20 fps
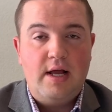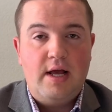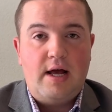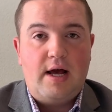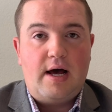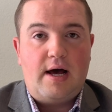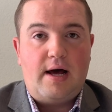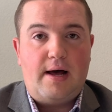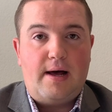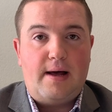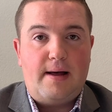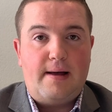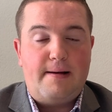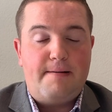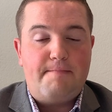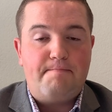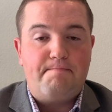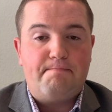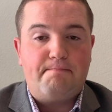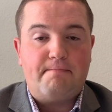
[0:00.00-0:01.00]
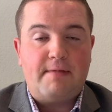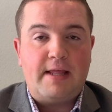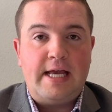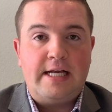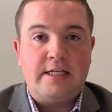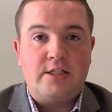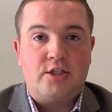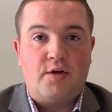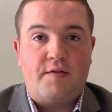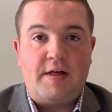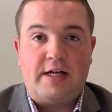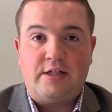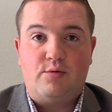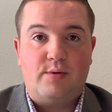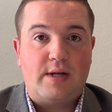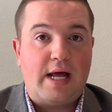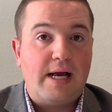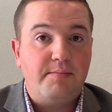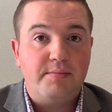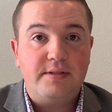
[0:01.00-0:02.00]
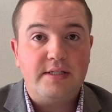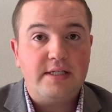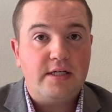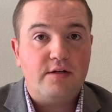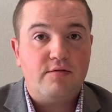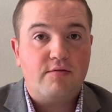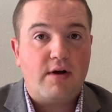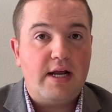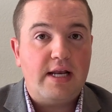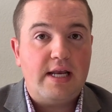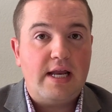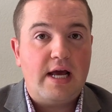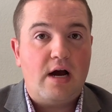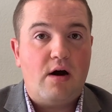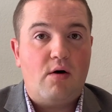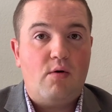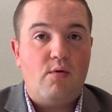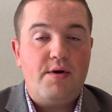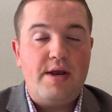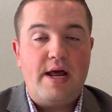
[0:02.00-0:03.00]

And so that's what I'm seeing right now.